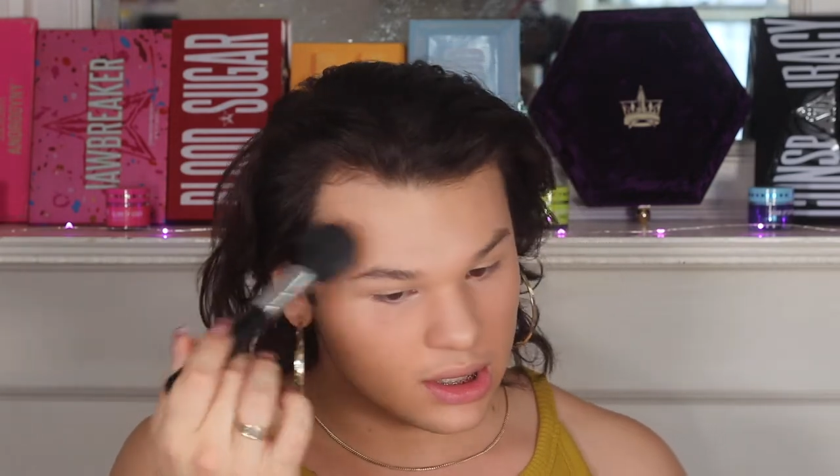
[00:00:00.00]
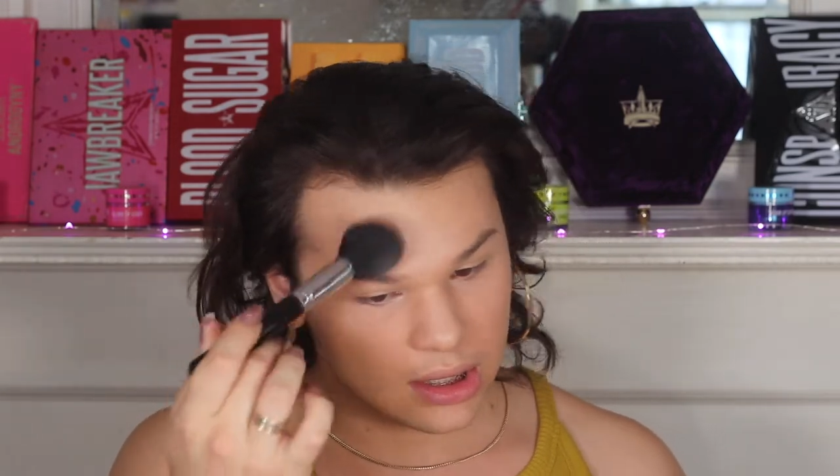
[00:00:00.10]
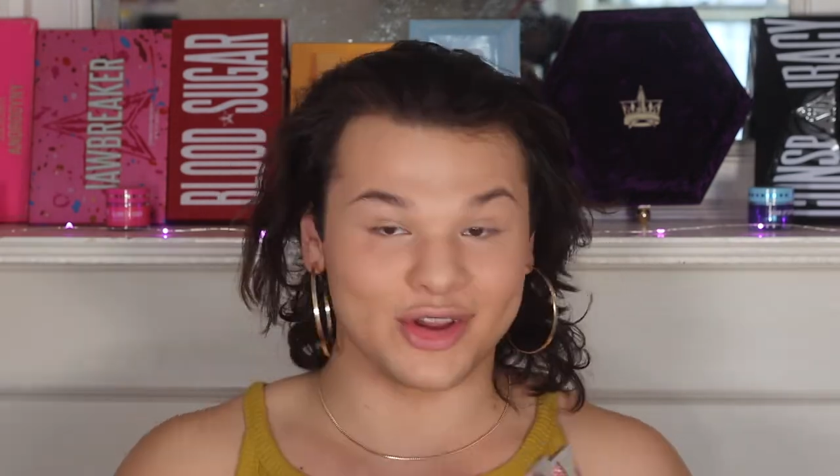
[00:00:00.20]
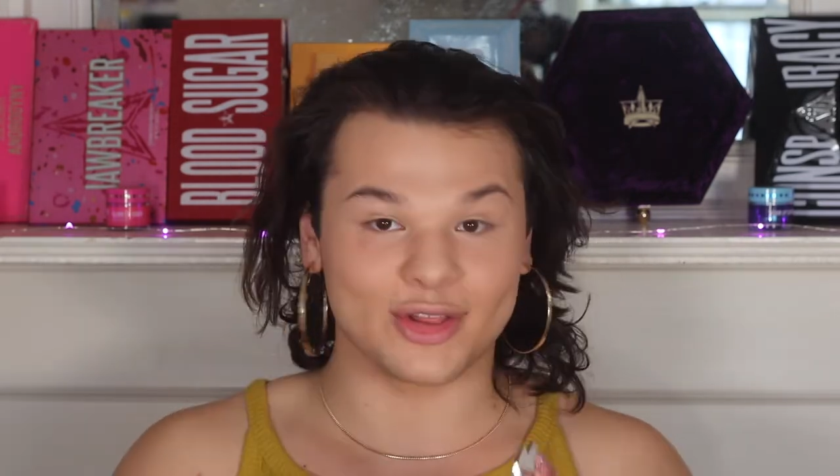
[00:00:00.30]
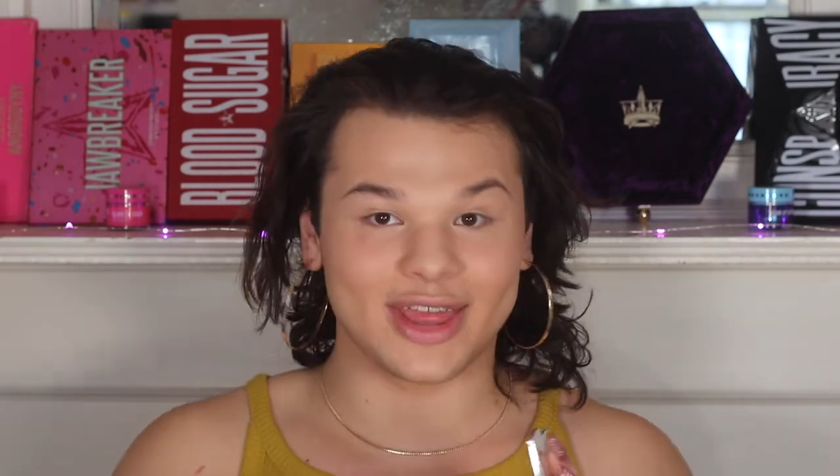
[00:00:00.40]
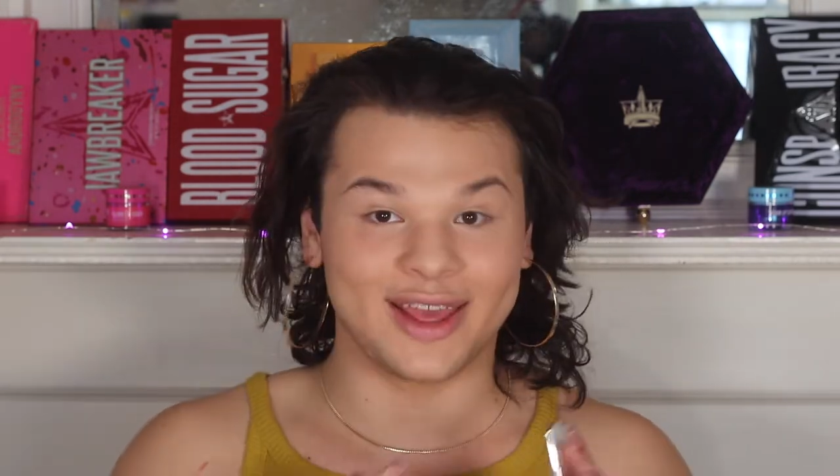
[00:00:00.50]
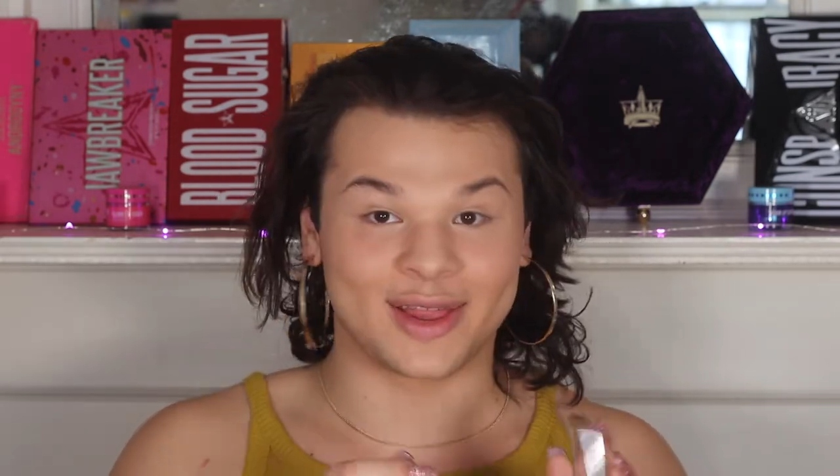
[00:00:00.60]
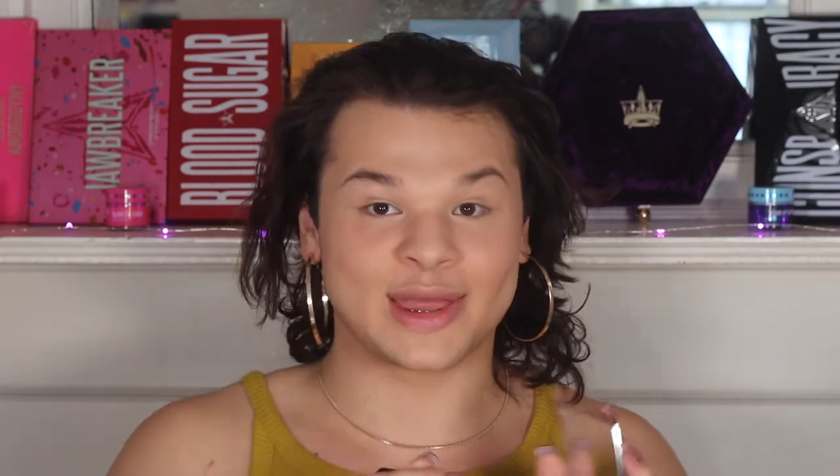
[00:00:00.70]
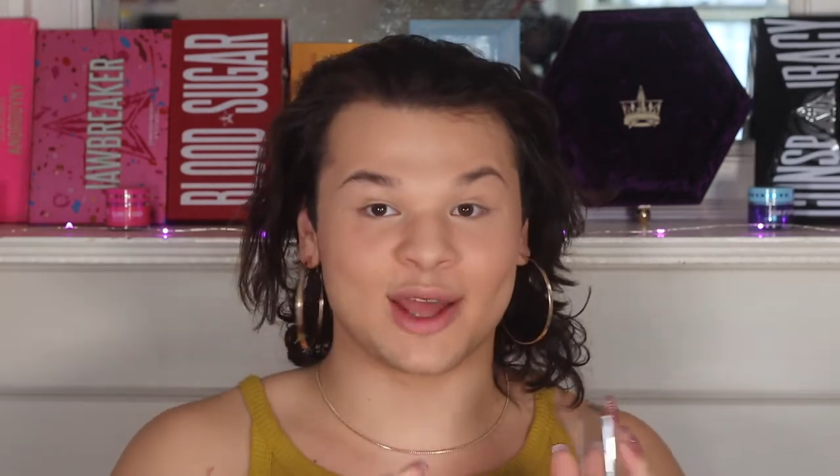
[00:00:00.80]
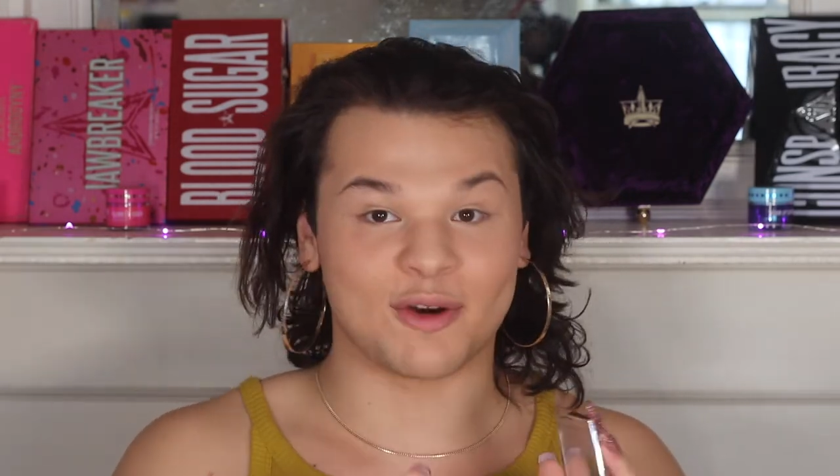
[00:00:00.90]
There's like
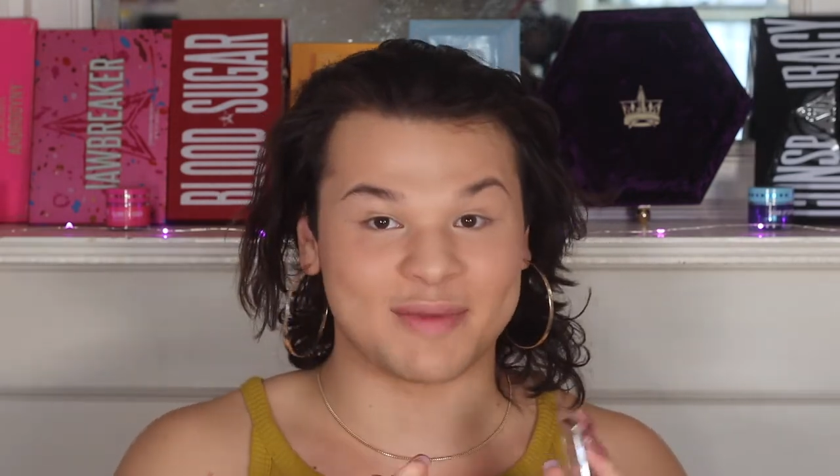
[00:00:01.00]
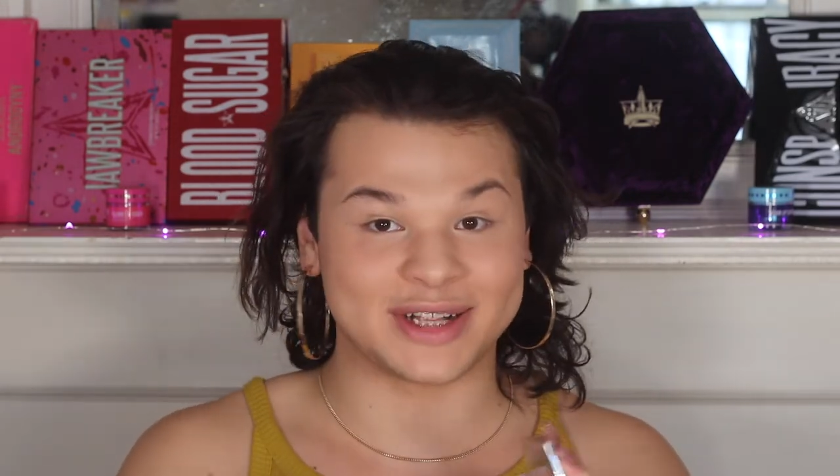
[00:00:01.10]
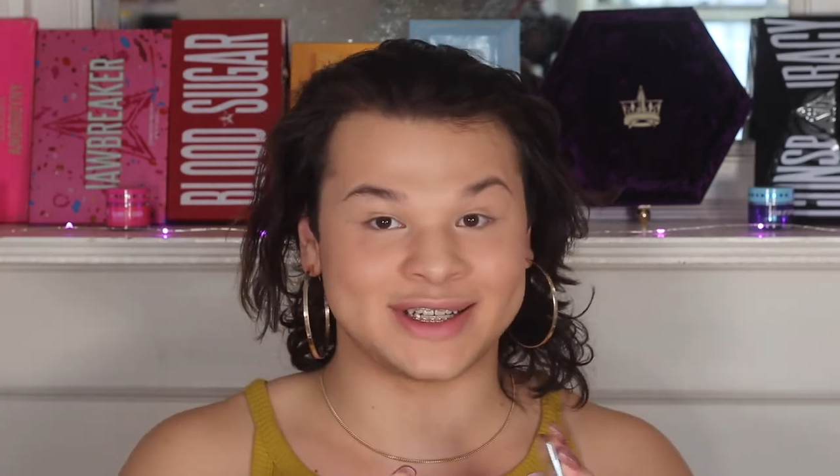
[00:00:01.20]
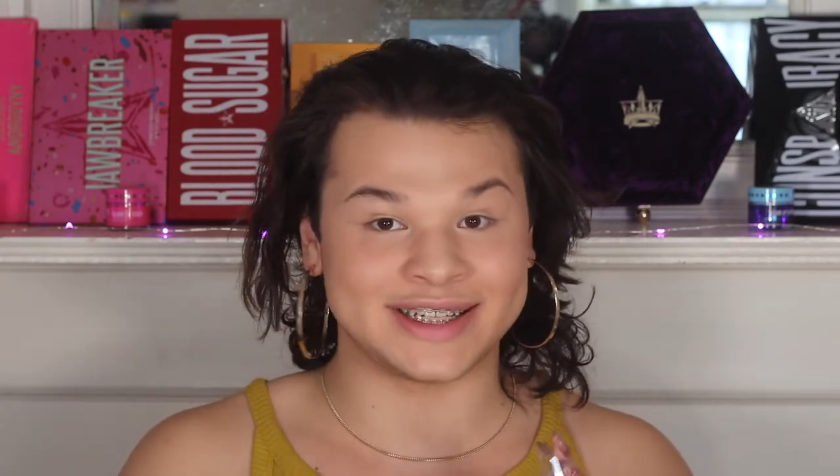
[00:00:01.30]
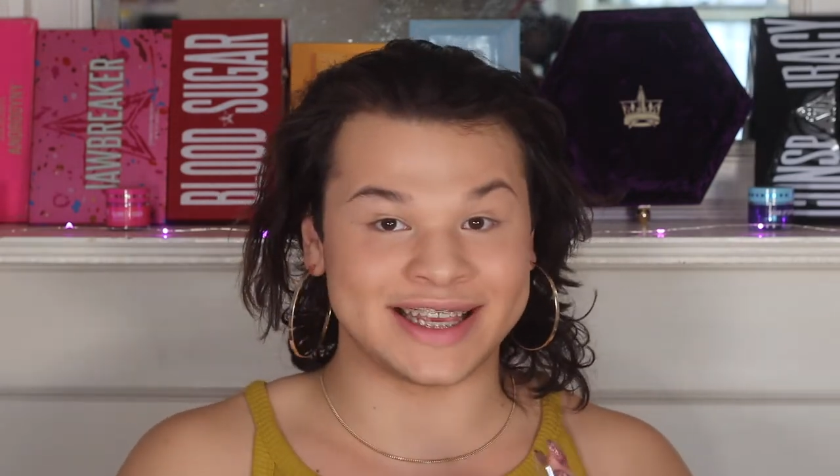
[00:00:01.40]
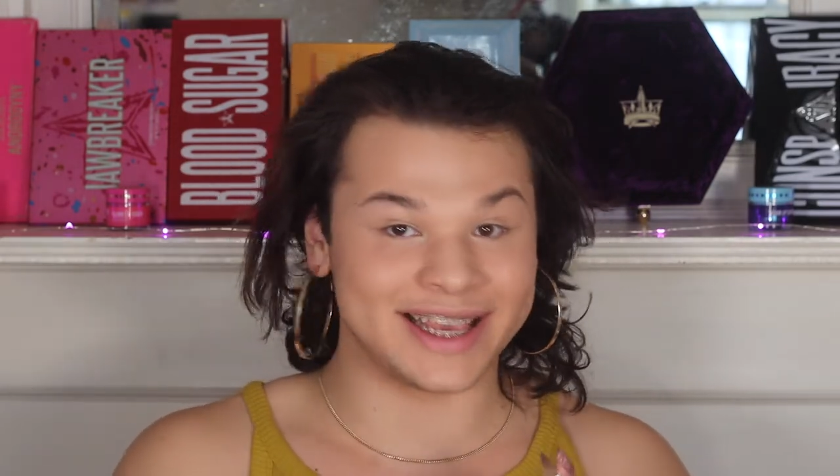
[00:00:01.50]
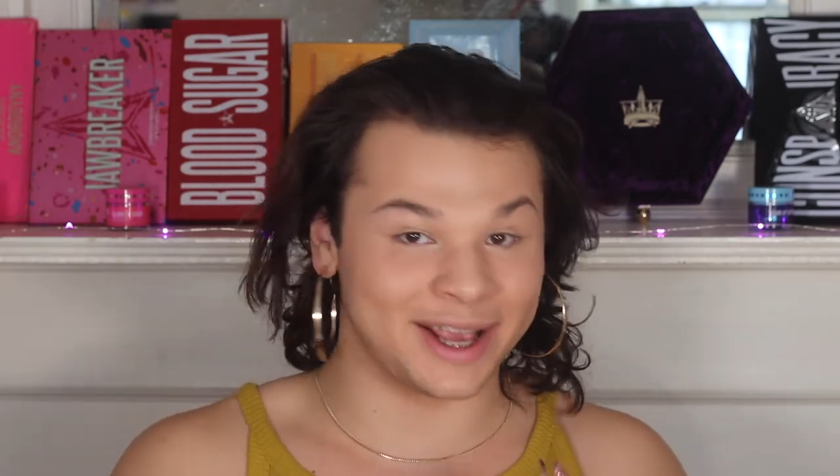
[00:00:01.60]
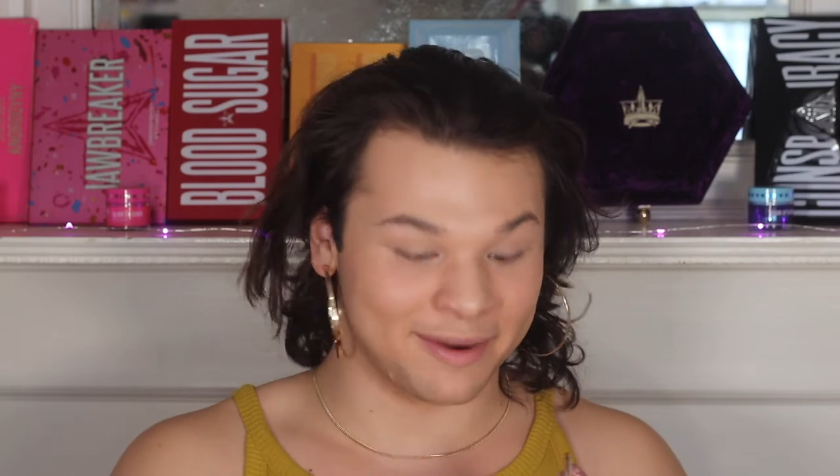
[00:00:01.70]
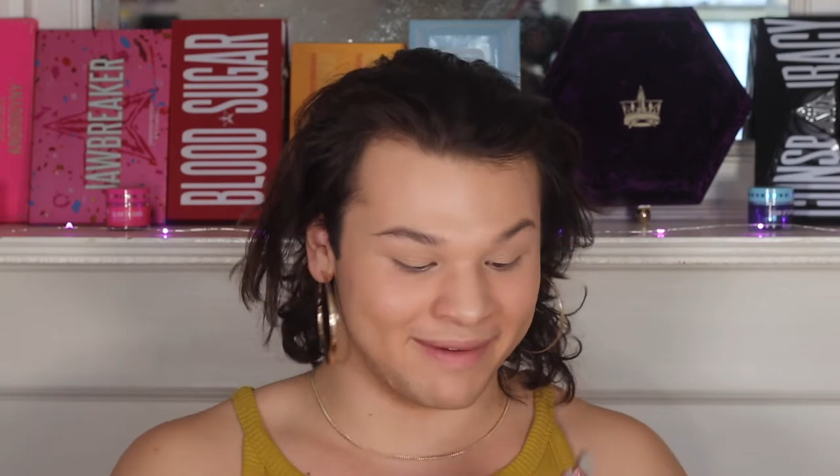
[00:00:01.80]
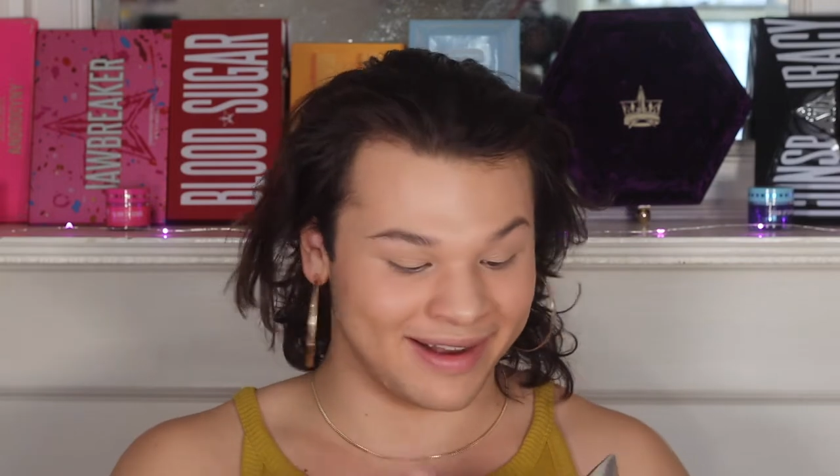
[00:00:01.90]
so much tea
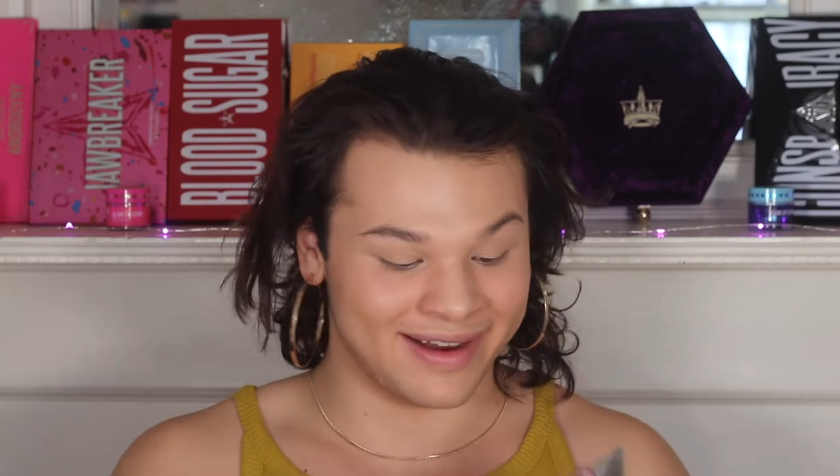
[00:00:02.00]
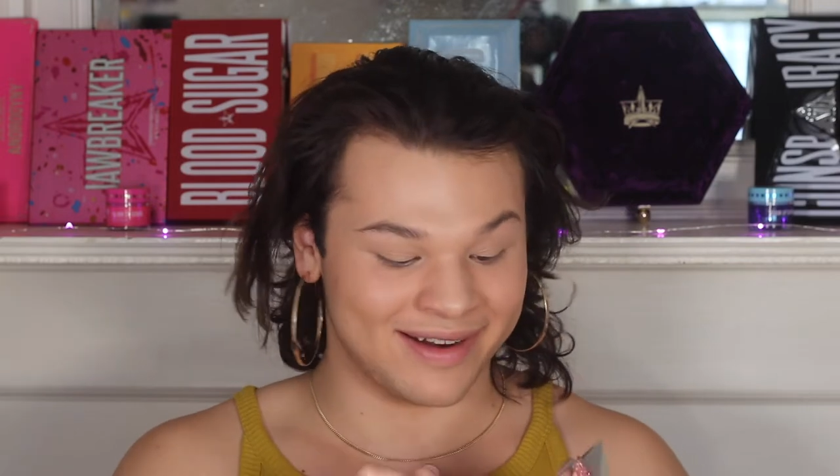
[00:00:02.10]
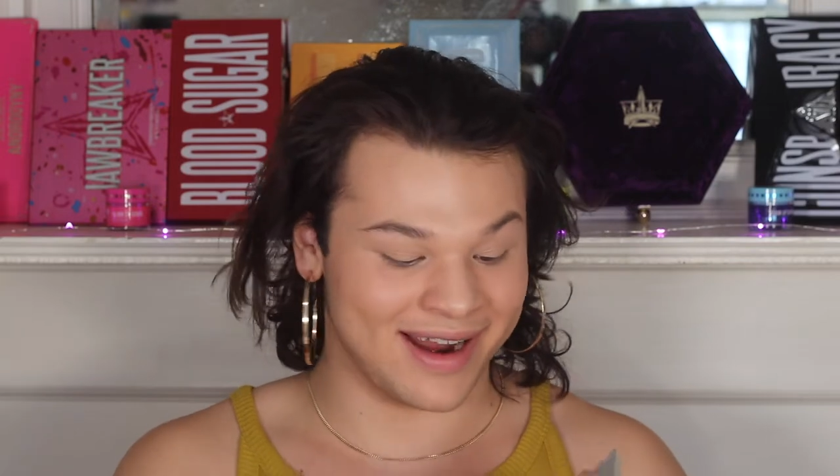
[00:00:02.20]
going on